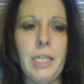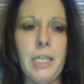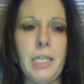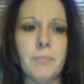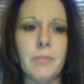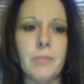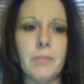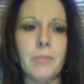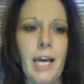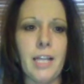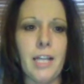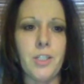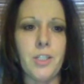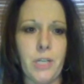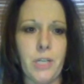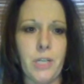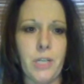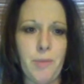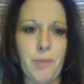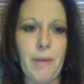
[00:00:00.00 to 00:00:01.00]
They had to rush
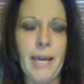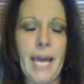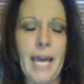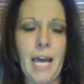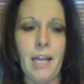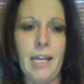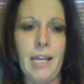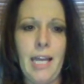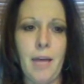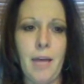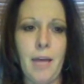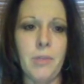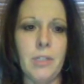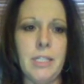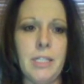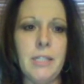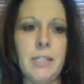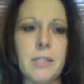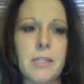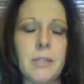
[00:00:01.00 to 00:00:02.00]
me by
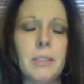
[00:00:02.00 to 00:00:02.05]
ambulance